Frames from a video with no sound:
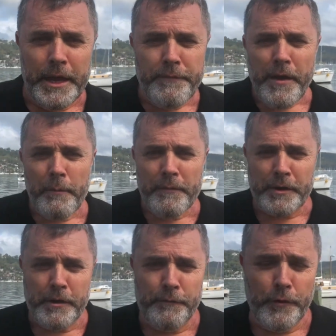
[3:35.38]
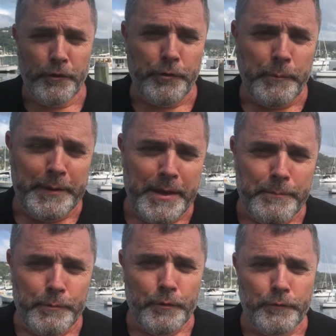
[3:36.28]
If, however, conversely, we
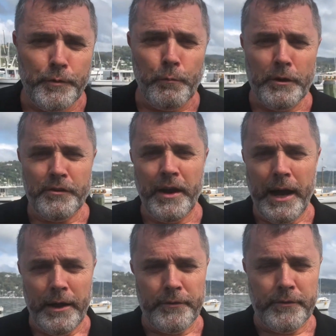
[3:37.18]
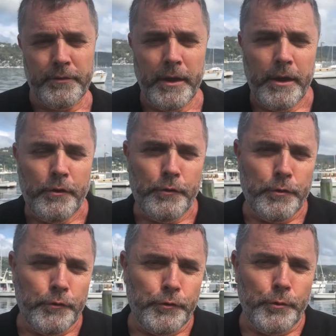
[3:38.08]
then move to what tasks do
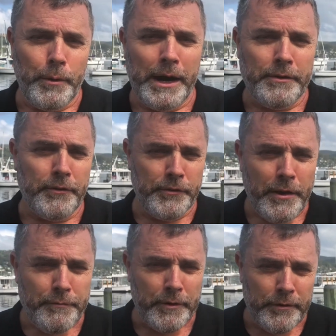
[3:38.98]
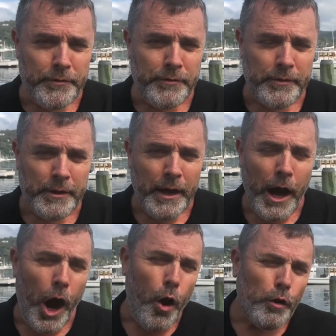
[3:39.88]
you do under sufferance,
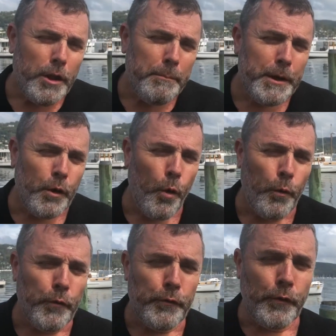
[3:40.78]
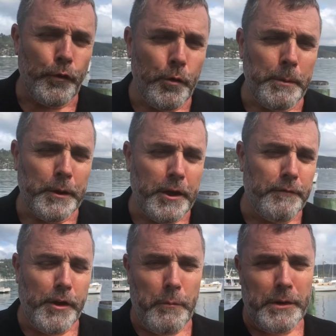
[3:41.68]
only because you
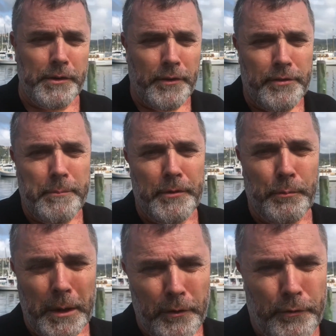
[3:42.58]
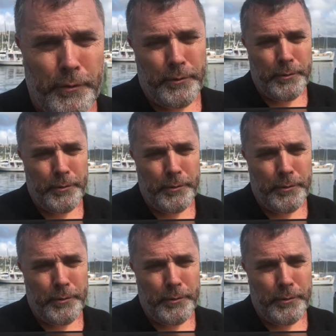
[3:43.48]
believe no one does them as well as you